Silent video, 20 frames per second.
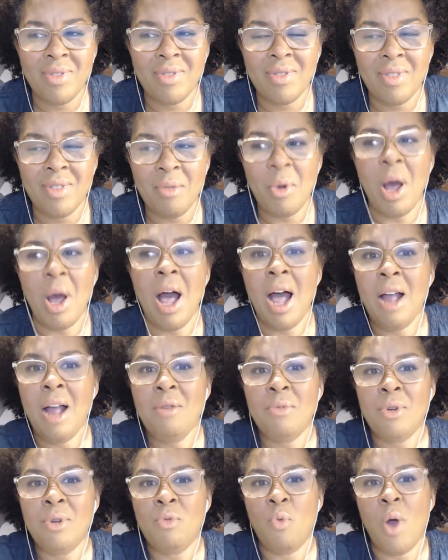well, I
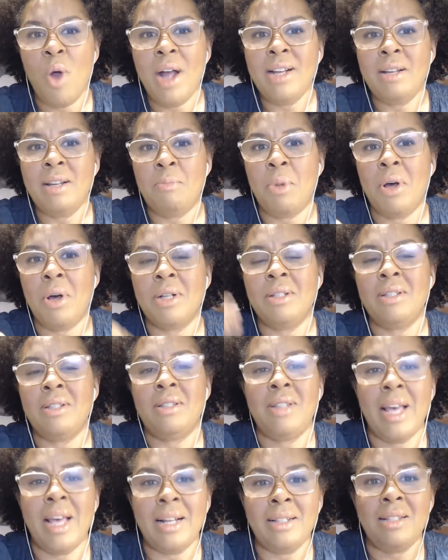would wind up on
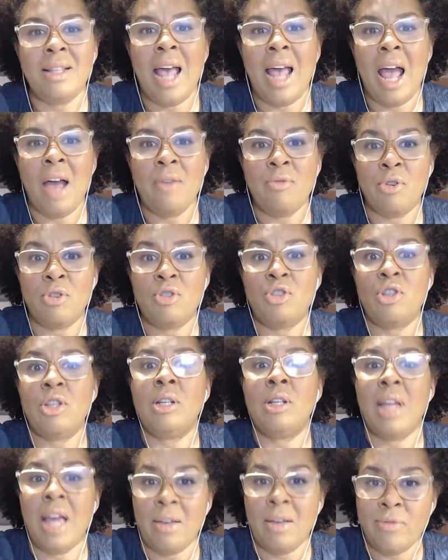sets after she
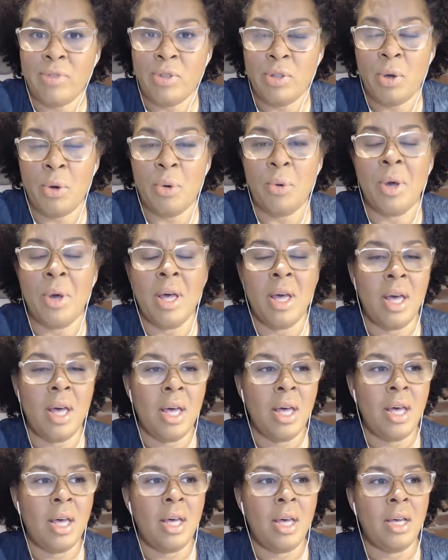left. So
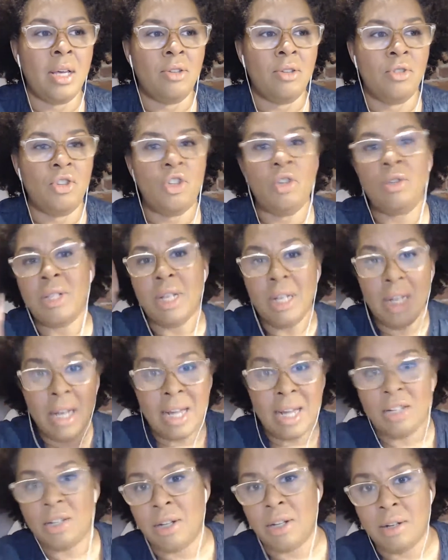she's a
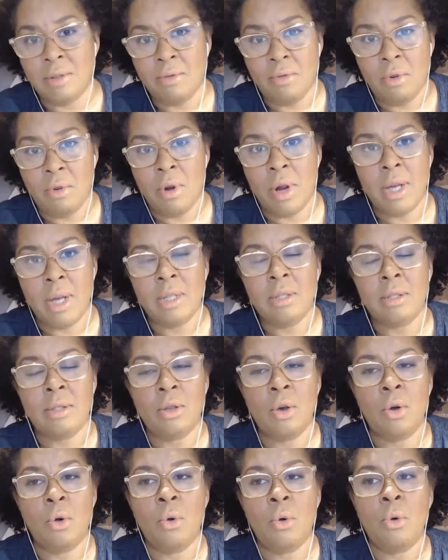legend, all right?
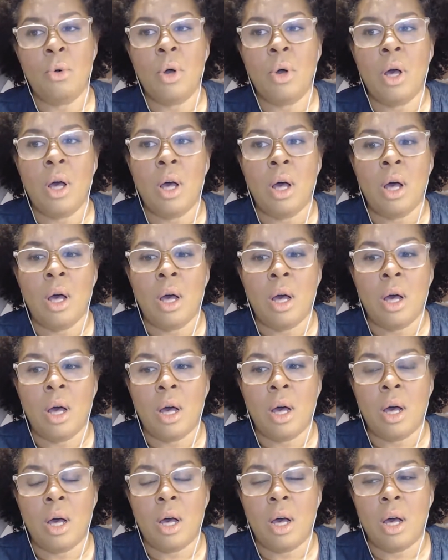So
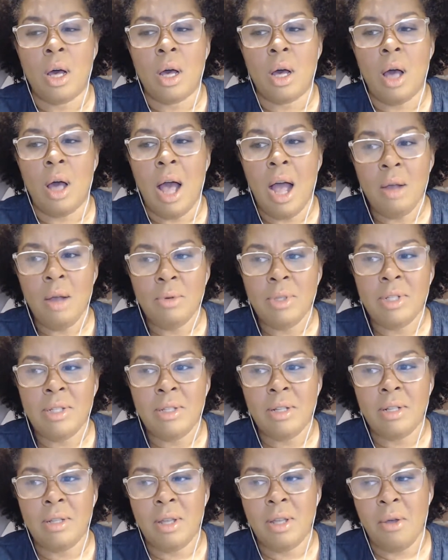I would
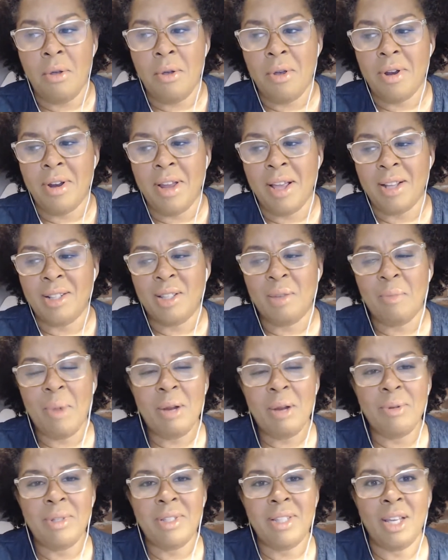sit there and
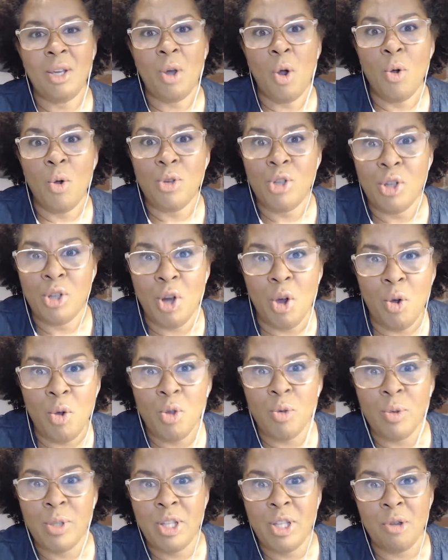somebody would say, "Oh, do you know
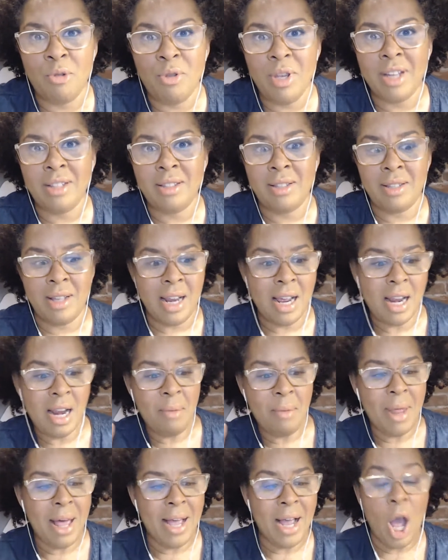who was here yesterday?" And
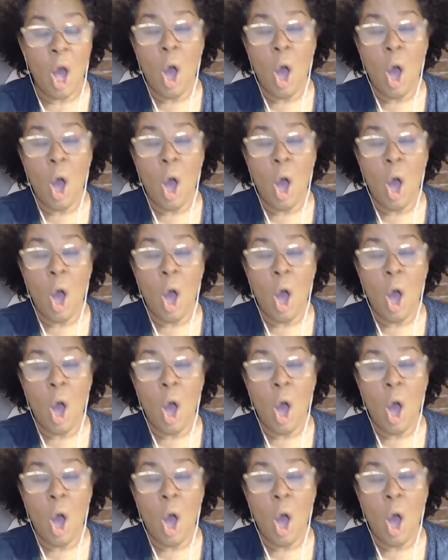I'm like,